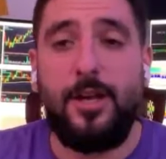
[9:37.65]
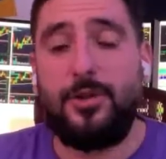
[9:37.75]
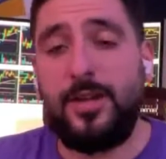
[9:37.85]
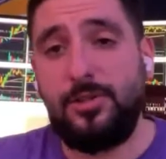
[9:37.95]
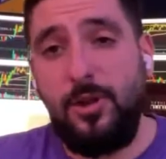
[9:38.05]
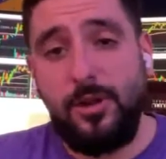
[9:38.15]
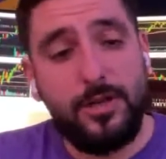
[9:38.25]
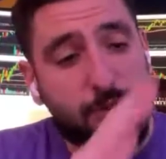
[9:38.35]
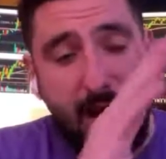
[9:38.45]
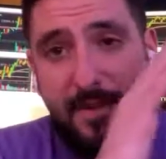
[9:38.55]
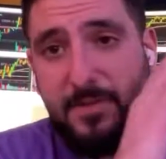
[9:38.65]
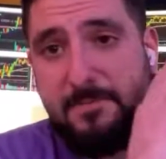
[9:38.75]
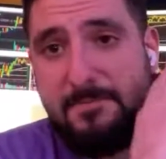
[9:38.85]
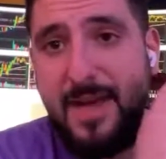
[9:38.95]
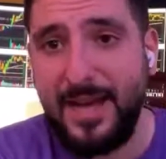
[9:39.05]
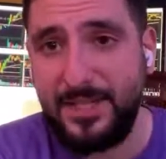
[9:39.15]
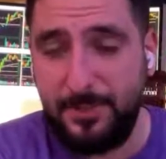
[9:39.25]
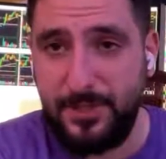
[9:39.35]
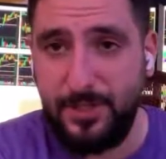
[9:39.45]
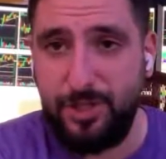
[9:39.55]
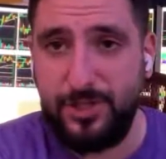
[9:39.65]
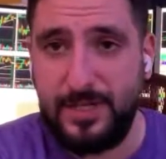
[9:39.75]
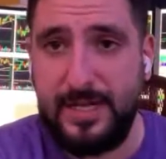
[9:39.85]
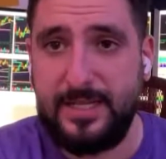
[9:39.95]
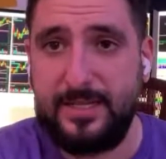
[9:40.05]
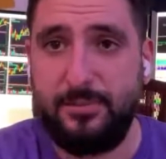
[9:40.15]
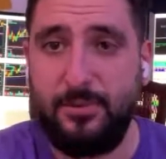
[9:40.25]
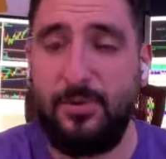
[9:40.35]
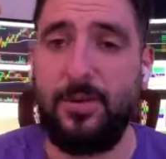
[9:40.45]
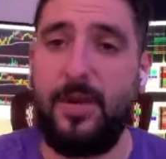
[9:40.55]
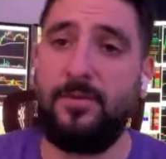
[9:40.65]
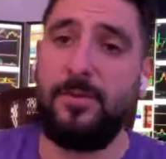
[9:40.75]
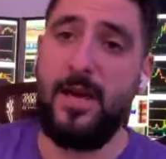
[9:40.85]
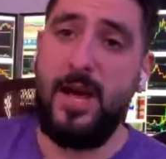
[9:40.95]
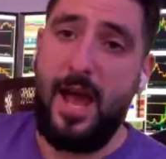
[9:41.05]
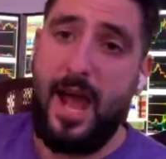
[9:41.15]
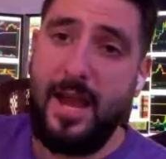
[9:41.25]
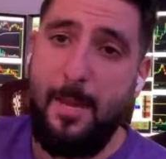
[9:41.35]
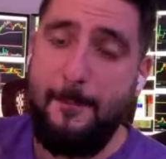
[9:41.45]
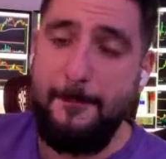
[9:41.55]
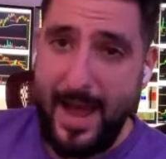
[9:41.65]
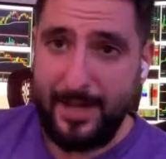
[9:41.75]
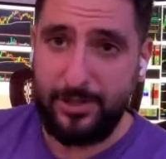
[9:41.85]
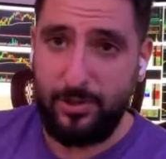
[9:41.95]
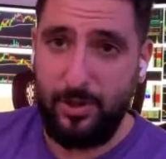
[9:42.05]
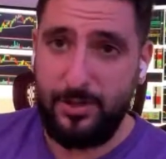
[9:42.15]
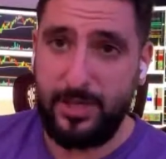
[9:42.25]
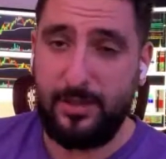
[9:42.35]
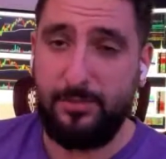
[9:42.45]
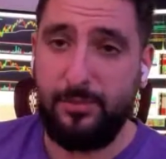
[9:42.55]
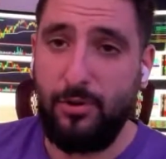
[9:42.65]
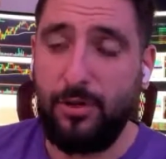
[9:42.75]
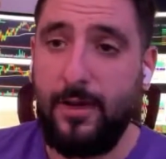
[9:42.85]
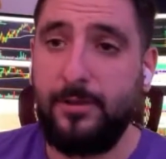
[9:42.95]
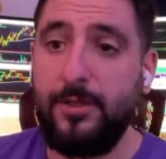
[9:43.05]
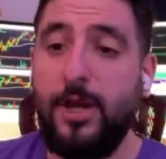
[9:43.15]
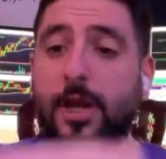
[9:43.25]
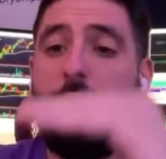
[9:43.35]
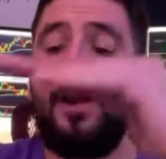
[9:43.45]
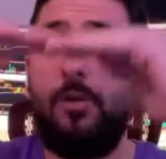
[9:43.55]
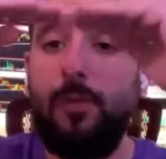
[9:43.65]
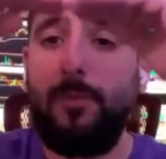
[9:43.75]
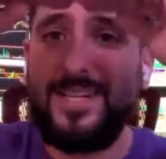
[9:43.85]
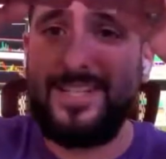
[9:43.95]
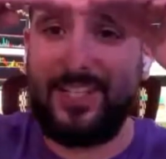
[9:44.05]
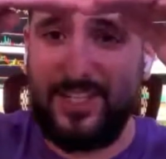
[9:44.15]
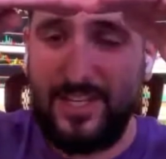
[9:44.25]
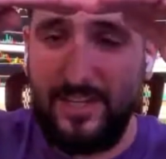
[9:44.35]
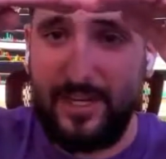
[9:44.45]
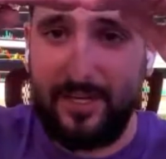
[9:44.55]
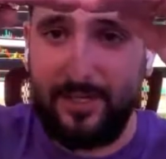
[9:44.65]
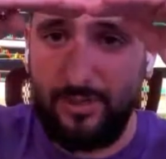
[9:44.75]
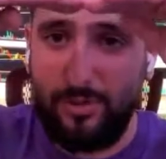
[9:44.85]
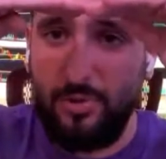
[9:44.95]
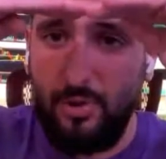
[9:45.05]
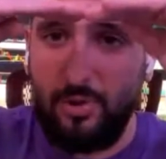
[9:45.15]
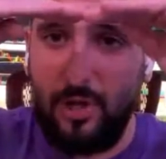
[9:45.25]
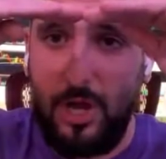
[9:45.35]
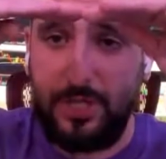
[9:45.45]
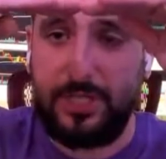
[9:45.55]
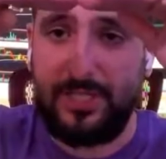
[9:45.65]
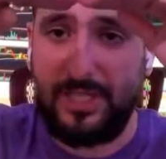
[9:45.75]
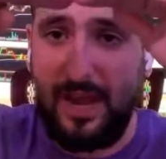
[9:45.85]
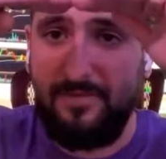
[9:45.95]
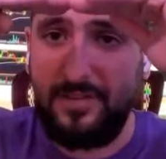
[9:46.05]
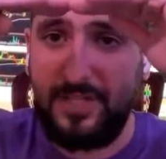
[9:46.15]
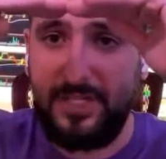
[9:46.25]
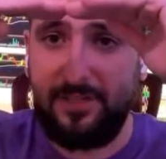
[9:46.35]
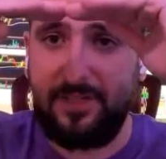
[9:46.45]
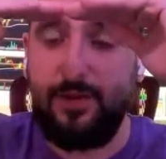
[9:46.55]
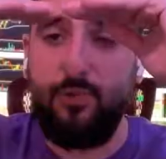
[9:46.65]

So as long as you have a max position size at the broker level and a max loss at the broker level, there will be a ceiling to your losses every single day.